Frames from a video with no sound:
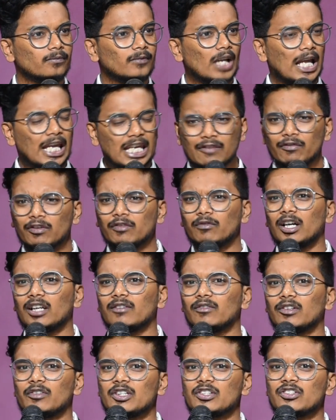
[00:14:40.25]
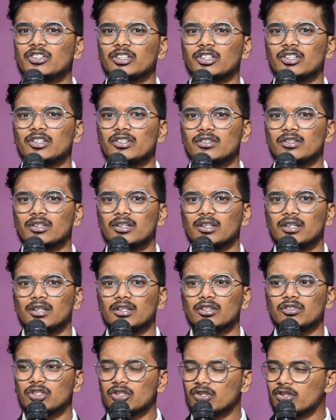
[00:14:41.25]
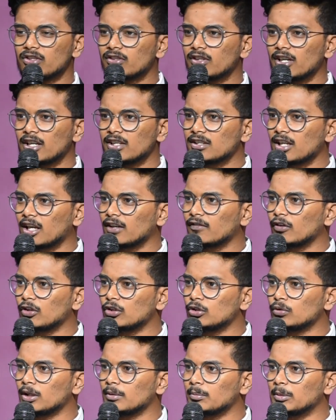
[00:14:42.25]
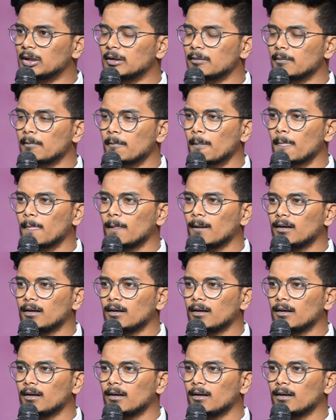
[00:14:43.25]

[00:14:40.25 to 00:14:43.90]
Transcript: Even while we were sinners, Jesus Christ died for you and me.